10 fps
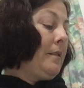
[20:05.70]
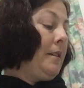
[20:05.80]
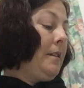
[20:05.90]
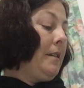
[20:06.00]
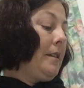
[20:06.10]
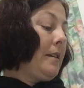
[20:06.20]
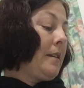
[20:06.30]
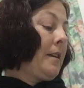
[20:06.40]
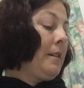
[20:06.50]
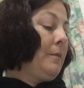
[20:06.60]
The
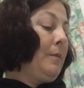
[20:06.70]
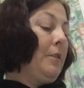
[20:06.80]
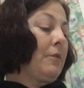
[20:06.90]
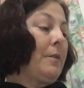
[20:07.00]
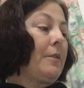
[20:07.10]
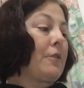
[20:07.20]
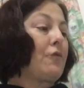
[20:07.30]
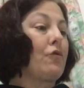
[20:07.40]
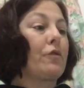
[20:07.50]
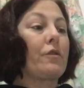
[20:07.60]
Calamira
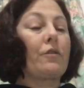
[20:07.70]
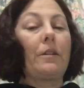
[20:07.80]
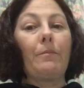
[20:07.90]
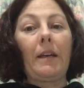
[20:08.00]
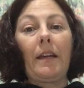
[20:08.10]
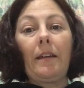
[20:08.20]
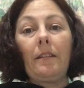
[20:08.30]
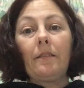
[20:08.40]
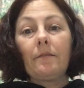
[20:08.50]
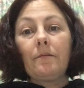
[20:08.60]
drawstring bag.
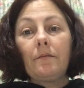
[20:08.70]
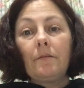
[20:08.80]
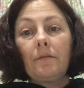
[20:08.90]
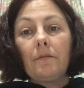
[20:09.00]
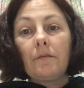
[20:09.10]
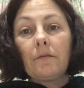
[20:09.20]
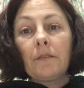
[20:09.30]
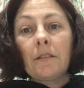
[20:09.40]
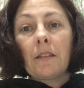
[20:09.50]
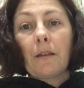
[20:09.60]

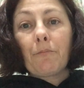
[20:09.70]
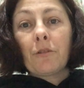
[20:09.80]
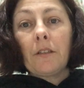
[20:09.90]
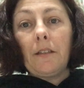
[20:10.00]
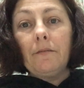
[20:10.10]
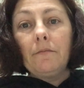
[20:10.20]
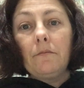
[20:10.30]
Isn't that pretty?